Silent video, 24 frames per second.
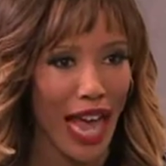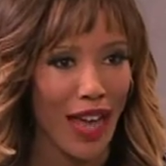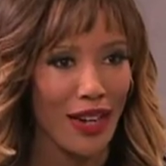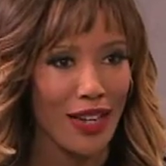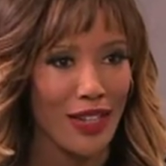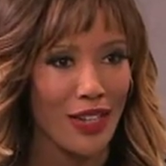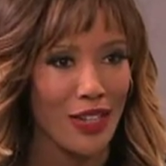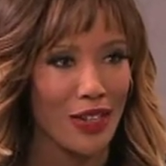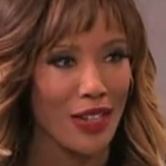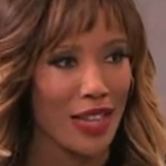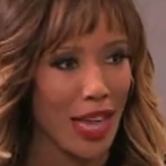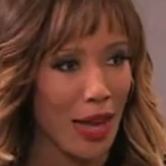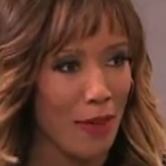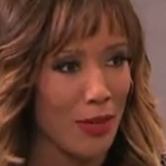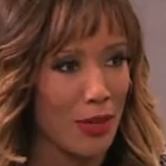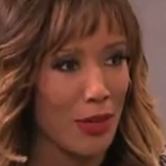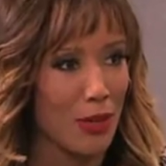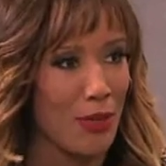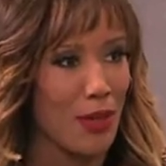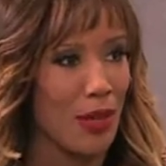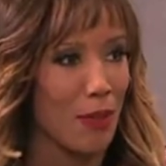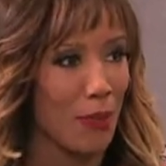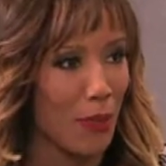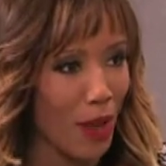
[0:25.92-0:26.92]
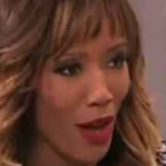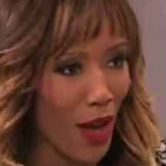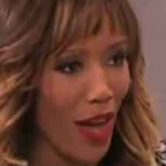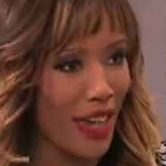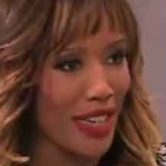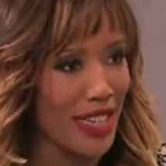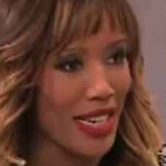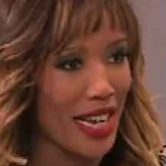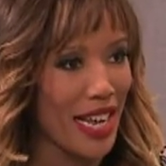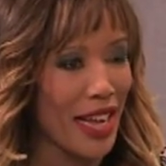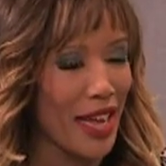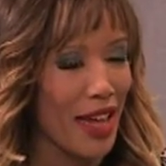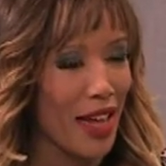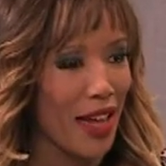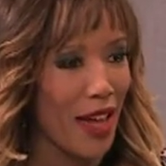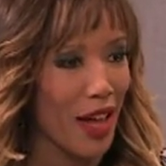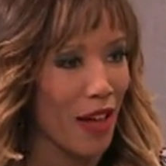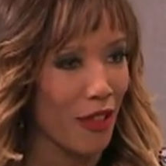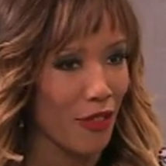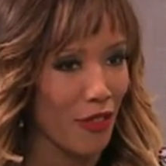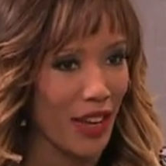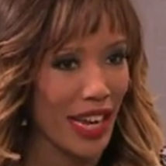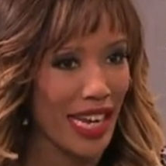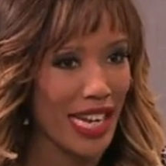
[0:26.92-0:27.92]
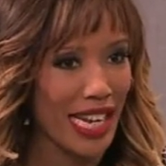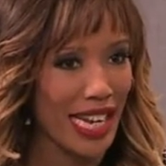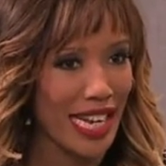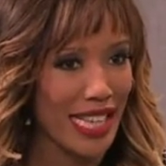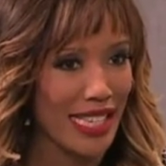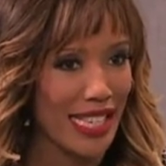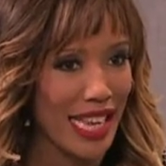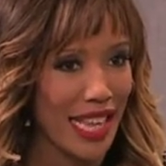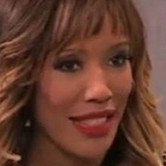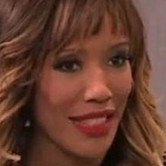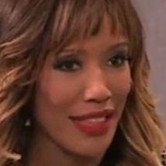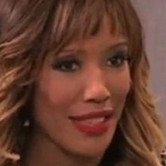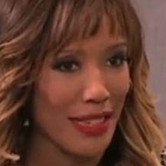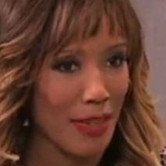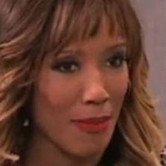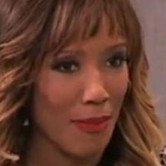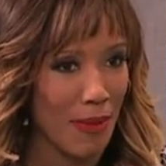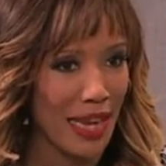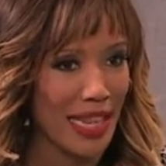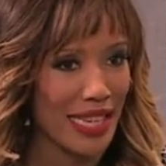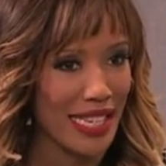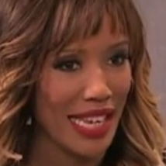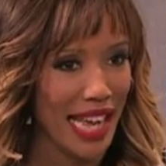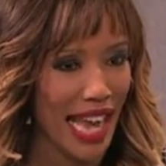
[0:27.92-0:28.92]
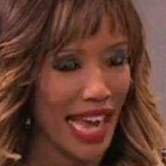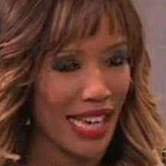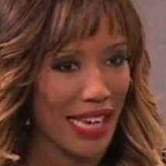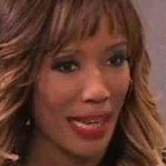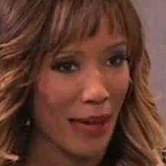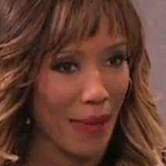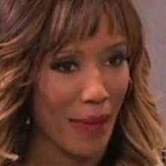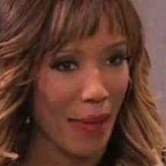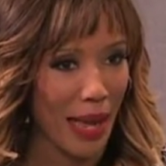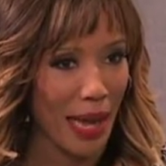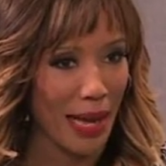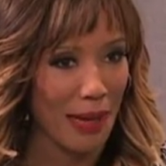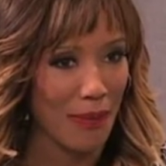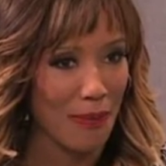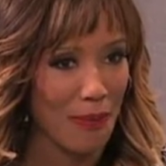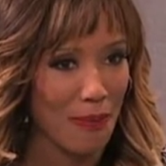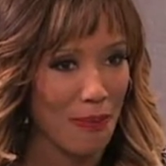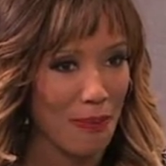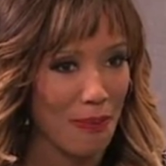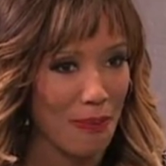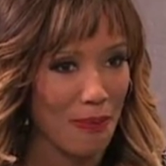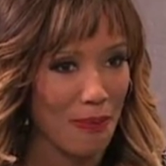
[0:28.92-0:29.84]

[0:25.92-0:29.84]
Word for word: How did you come to be a part of Weylandts and this amazing ad campaign?